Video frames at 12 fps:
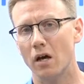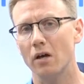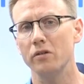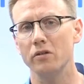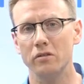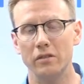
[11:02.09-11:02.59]

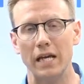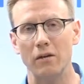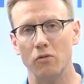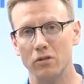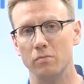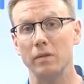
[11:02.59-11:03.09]

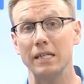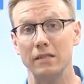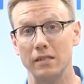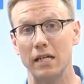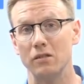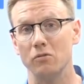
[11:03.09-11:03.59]
understand what's being
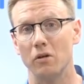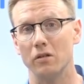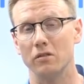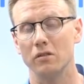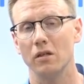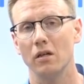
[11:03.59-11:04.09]
said to
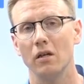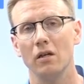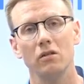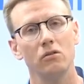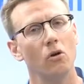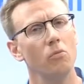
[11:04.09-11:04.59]
us.
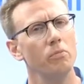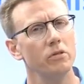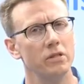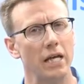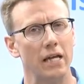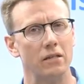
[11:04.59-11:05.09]
Don't
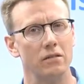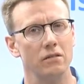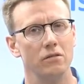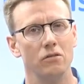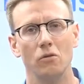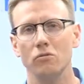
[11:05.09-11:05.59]
pretend.
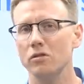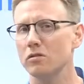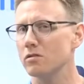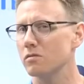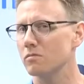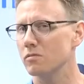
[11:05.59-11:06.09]
Don't
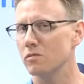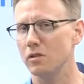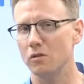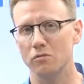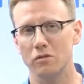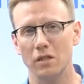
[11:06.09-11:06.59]
just
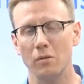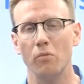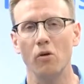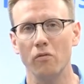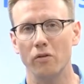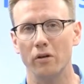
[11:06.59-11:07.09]
skip
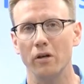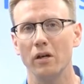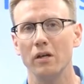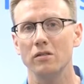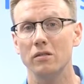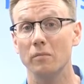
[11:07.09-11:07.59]
over
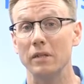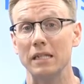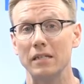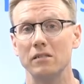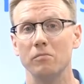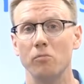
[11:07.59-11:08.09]
something
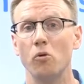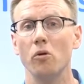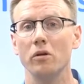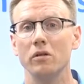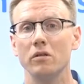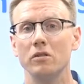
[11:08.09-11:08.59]
that's
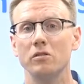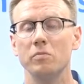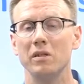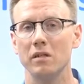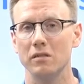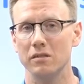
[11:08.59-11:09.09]
important just
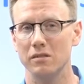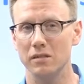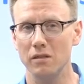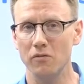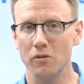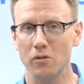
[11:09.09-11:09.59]
because it's
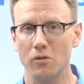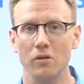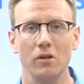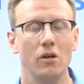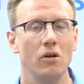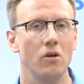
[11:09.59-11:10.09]

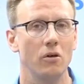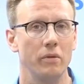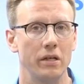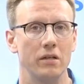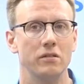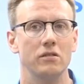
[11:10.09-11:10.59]
difficult or
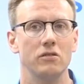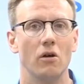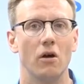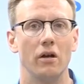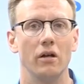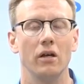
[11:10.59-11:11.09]
because it's
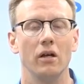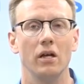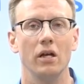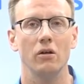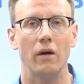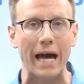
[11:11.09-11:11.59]
hard.
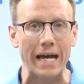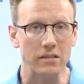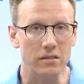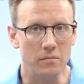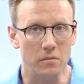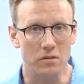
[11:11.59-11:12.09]

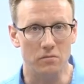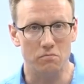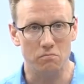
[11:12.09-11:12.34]
Ask them to,